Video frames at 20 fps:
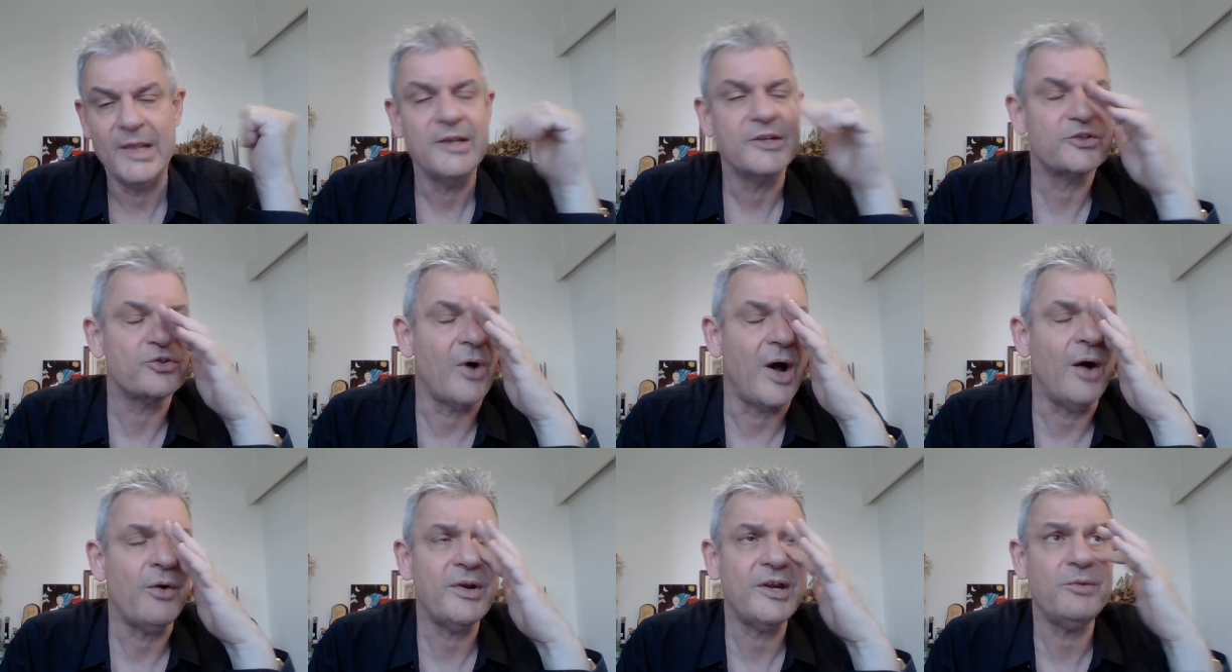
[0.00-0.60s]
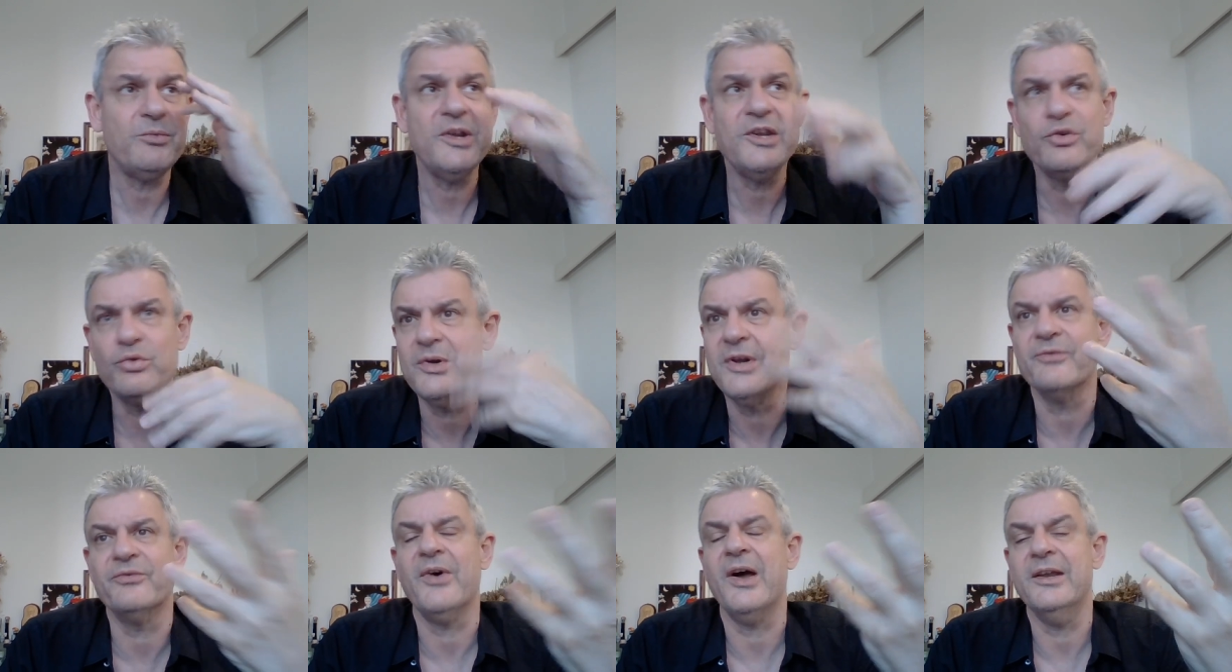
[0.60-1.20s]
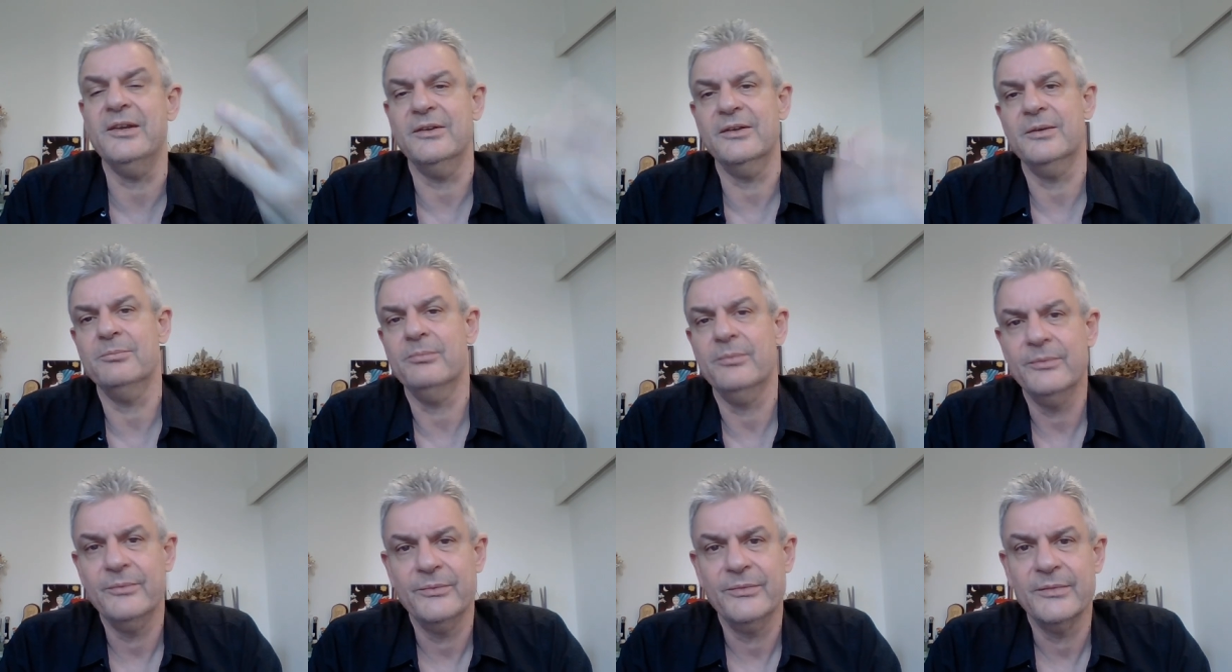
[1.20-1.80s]
So how can we unify them?
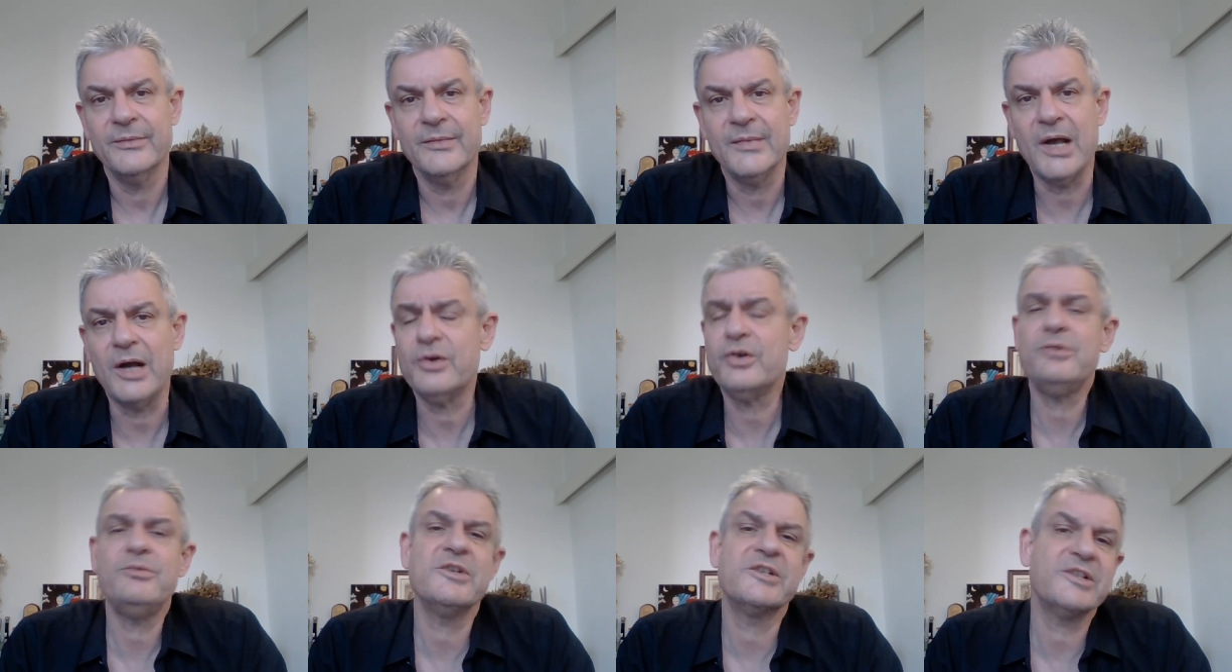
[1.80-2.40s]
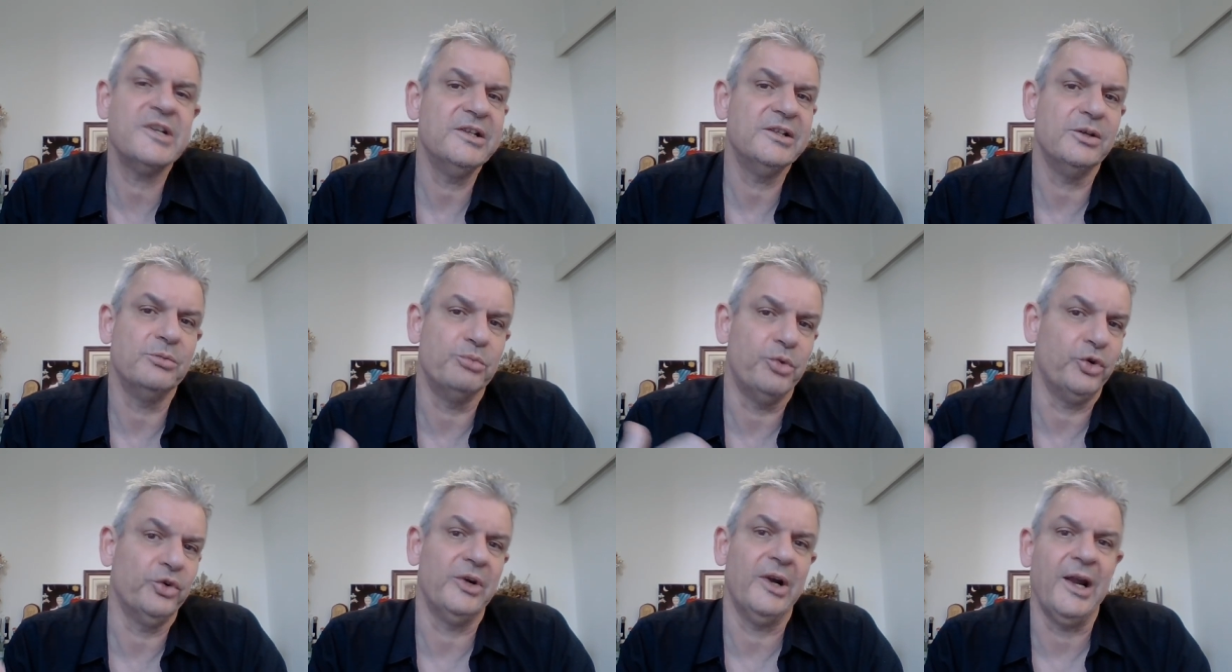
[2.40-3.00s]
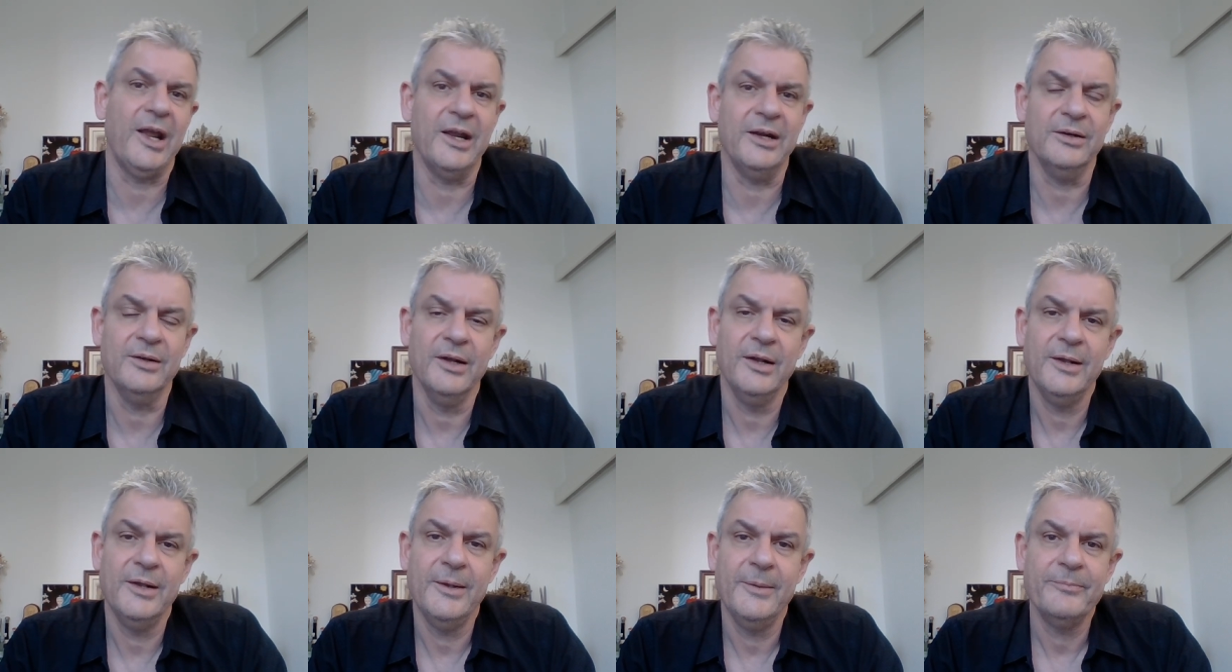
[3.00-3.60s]
How can we say that borderline
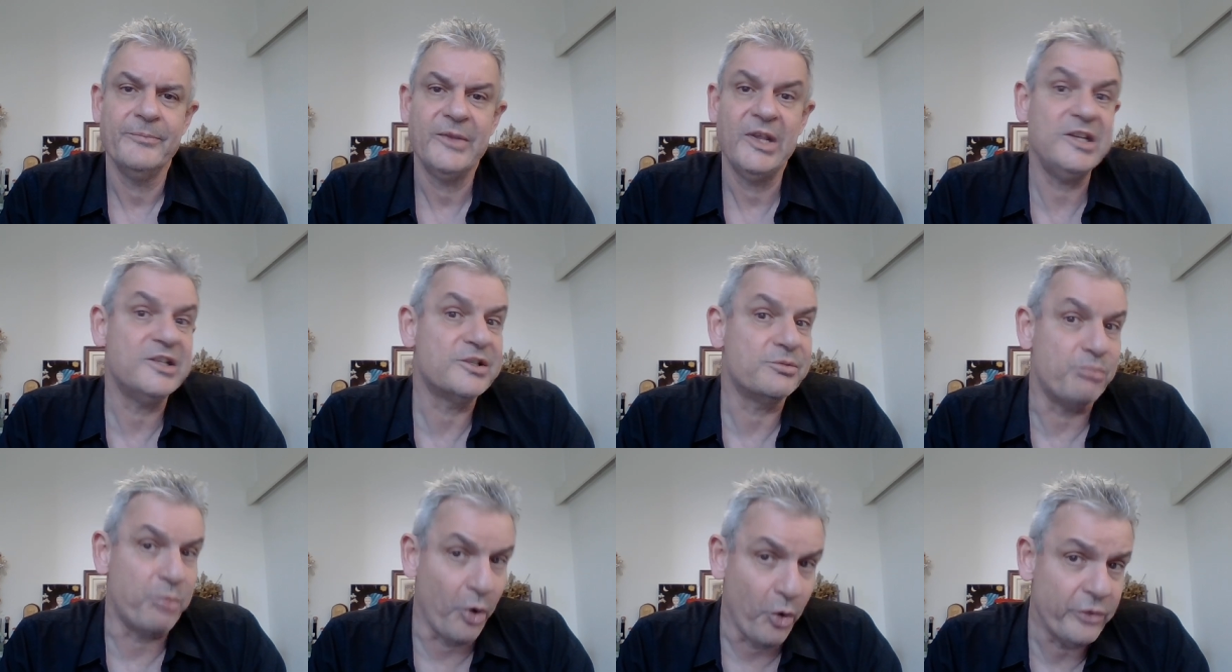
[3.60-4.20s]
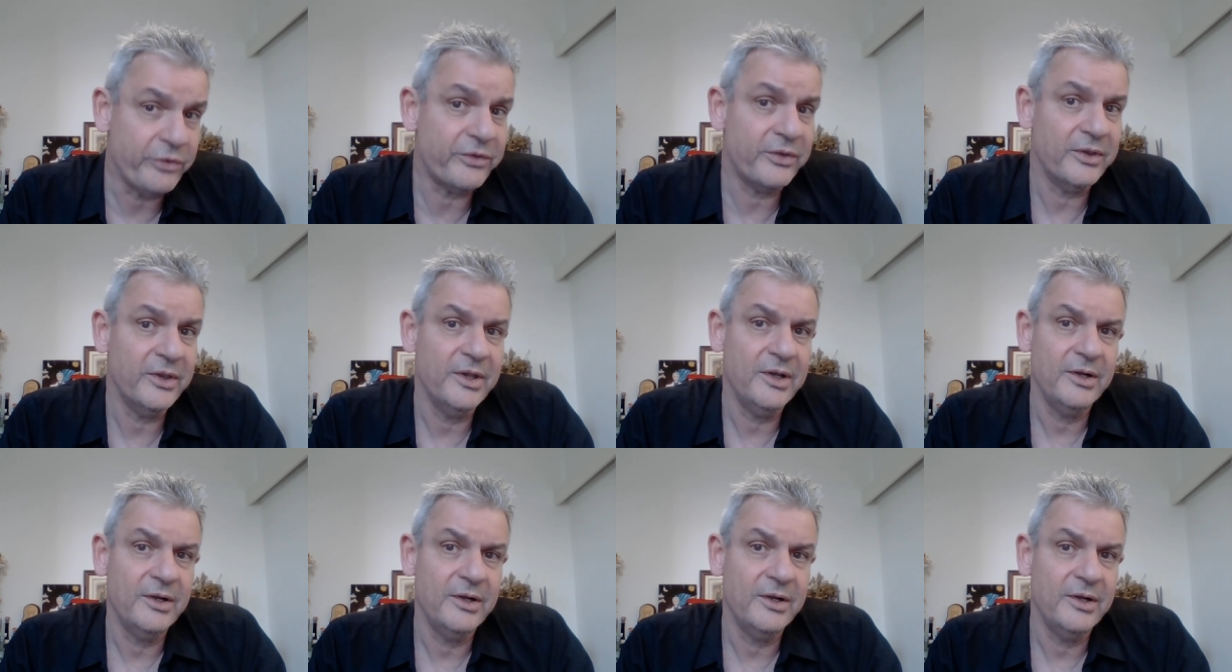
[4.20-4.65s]
is both